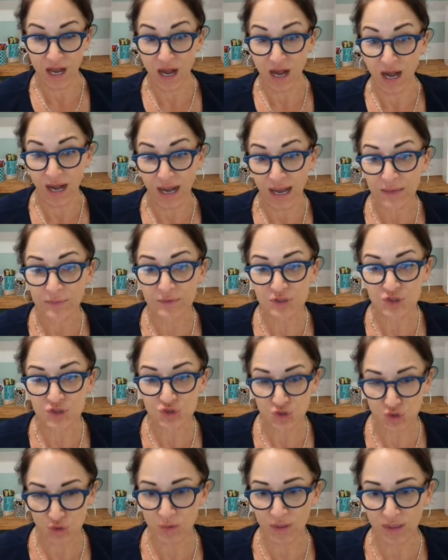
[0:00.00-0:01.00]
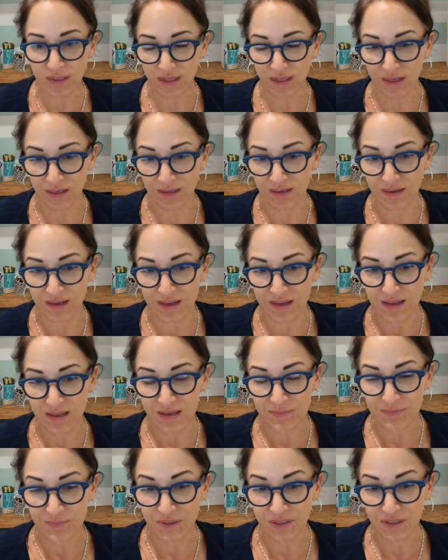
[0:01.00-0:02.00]
I was doing it
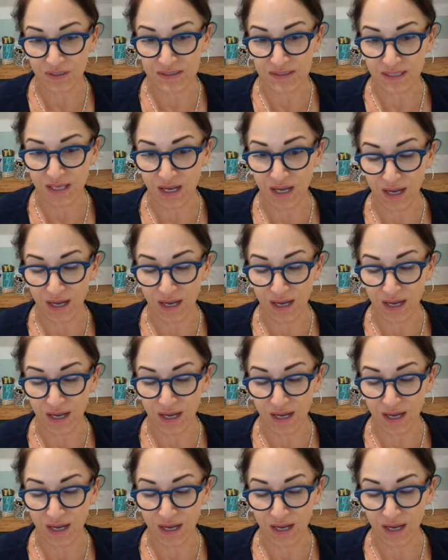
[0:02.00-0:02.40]
because